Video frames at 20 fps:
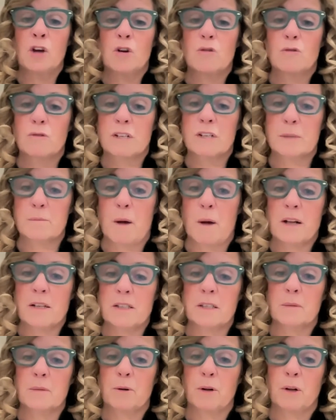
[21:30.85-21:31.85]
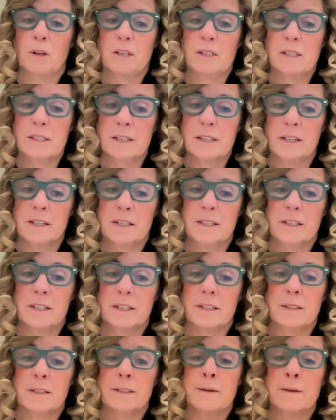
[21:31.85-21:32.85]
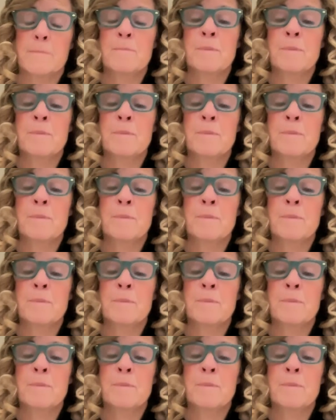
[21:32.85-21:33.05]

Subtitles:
responsible citizens.